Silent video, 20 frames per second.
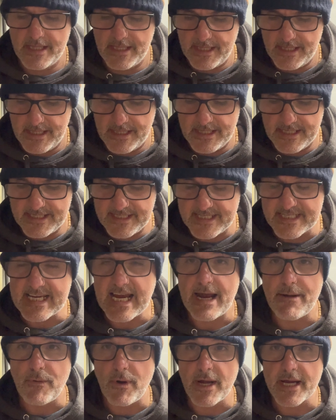this is
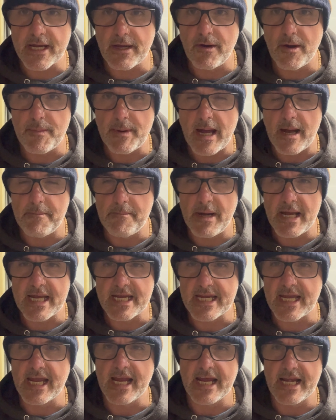how I go about
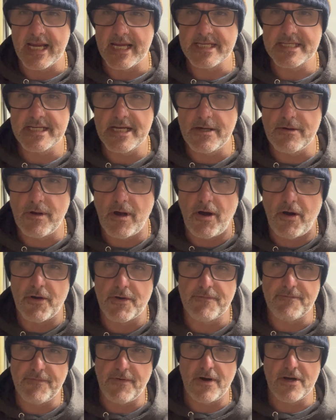making it. There's no hard
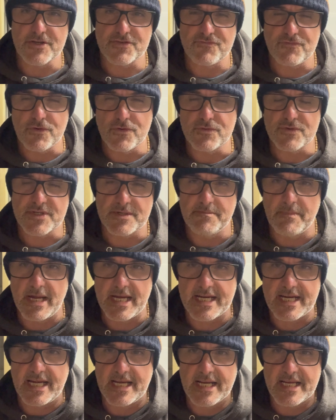and fast rules to
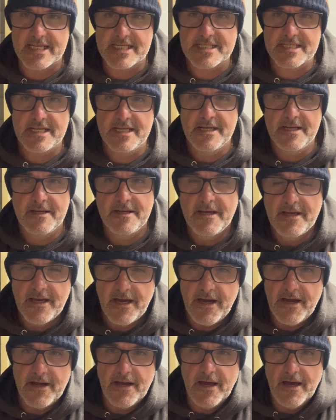making this.
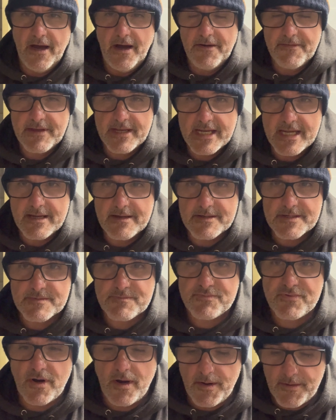And I think
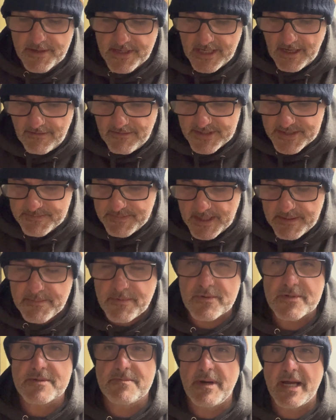I encourage
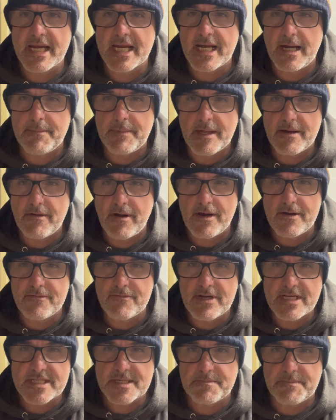people to make up their own
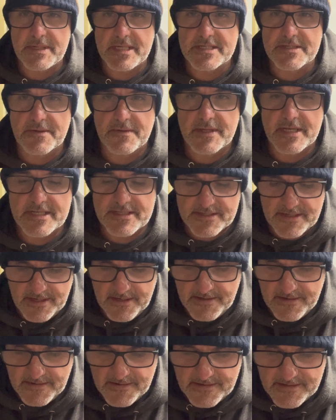recipes on this.
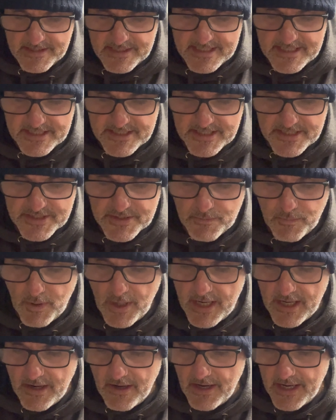This is just the
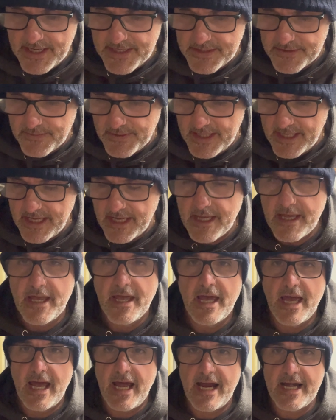way I do it,
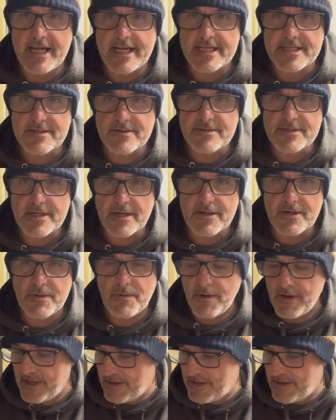and it's also quite